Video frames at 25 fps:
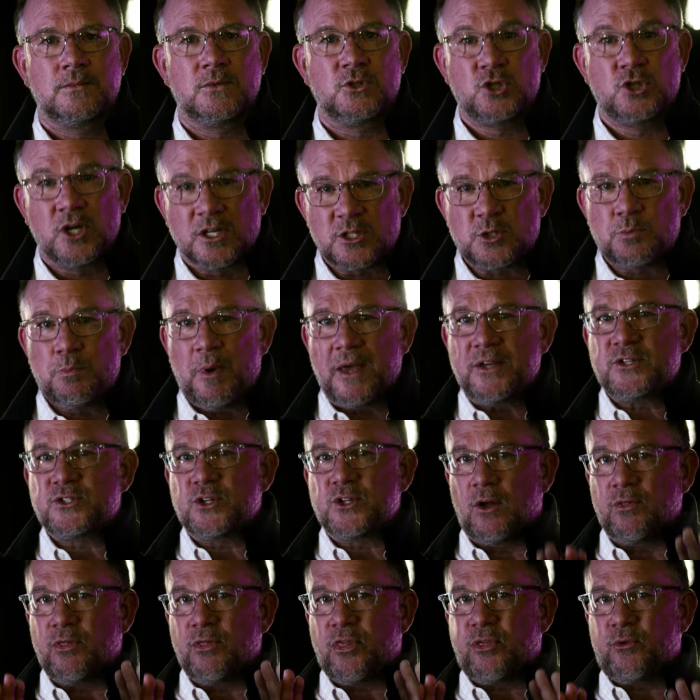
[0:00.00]
Just
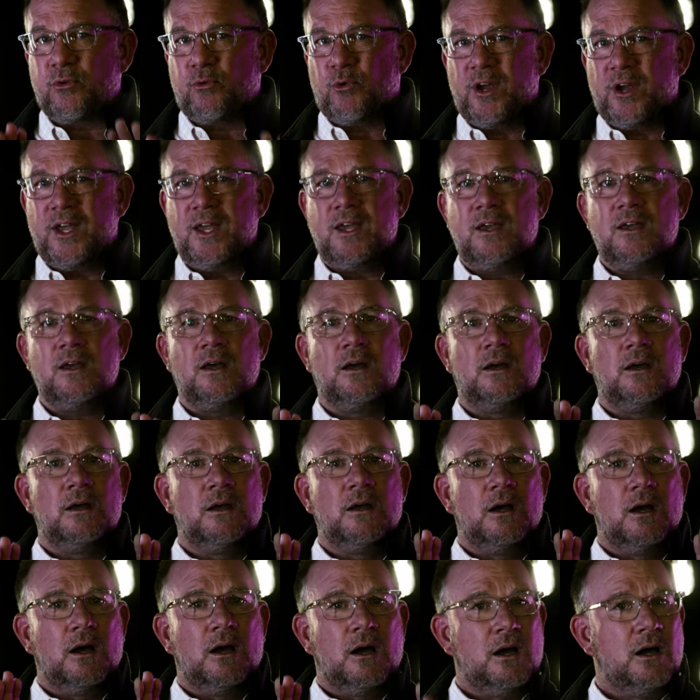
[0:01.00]
based on three
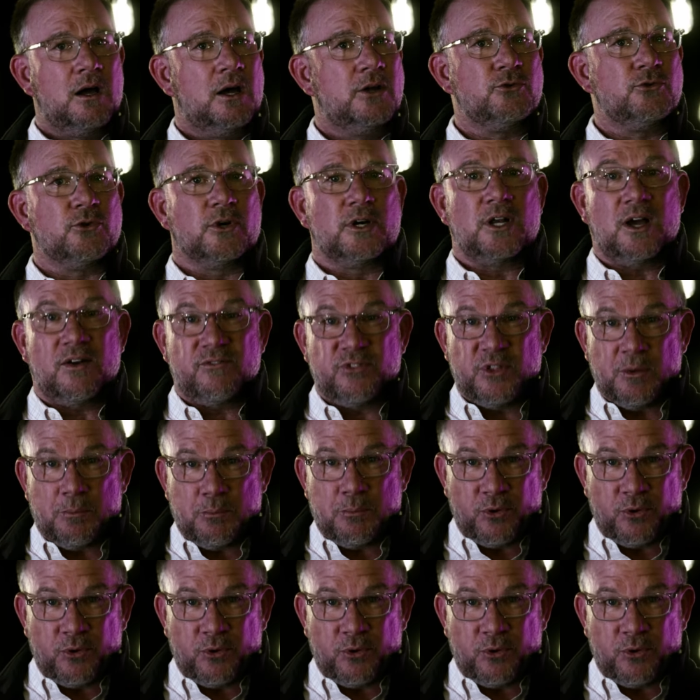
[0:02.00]
100 of the